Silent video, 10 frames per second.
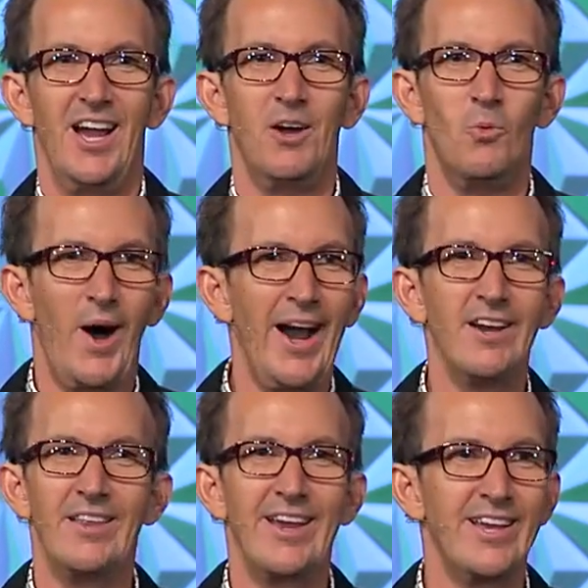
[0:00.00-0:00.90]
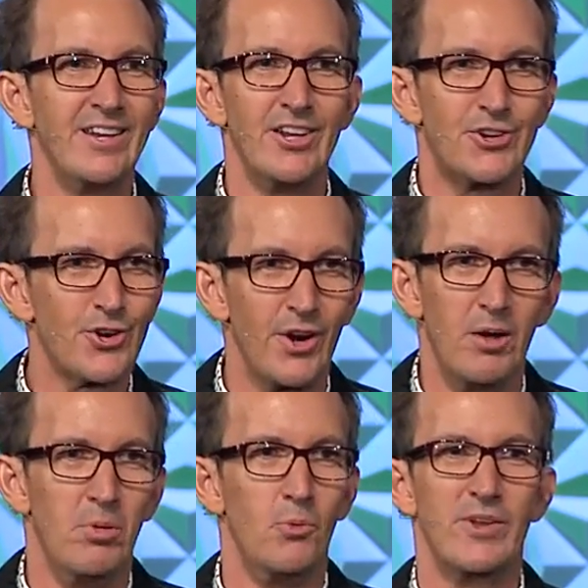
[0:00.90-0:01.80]
and why are they getting in
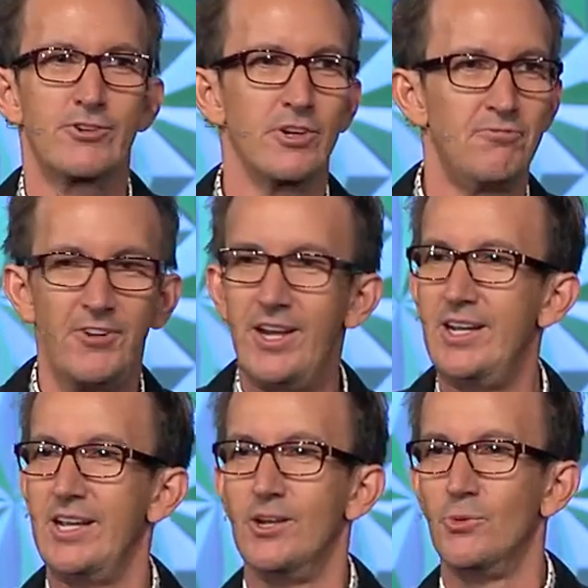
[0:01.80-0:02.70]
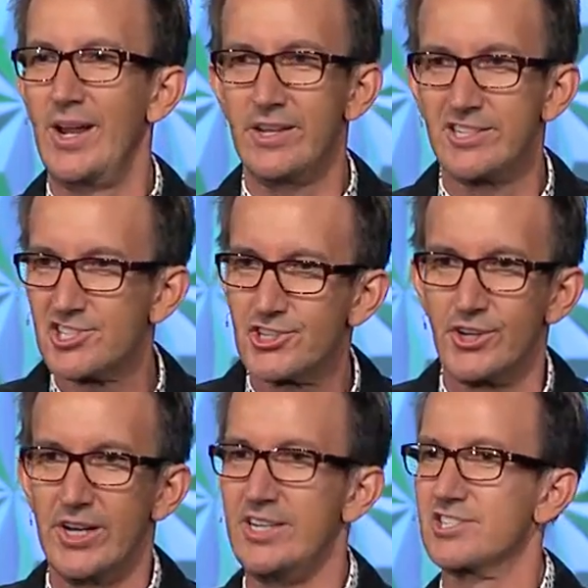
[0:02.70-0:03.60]
trouble with graffiti and running the
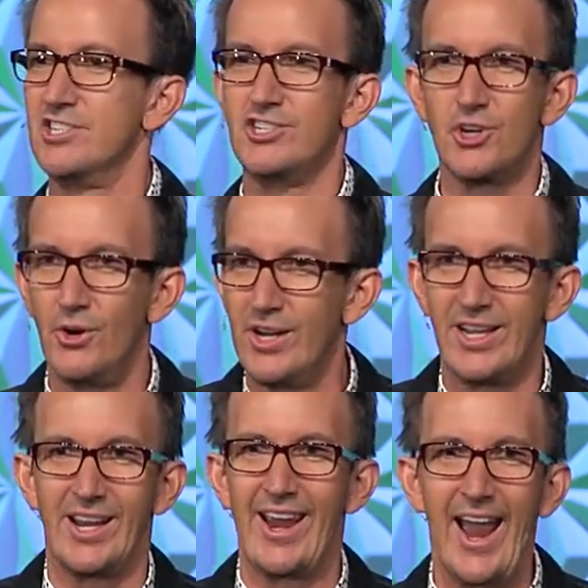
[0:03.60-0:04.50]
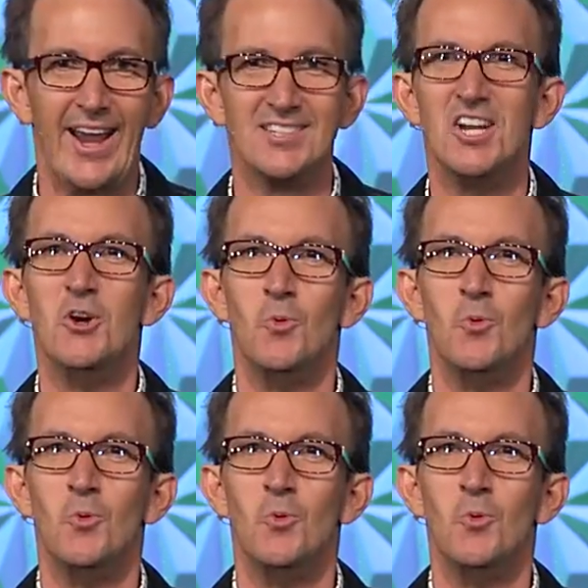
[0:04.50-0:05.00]
streets and joining gang?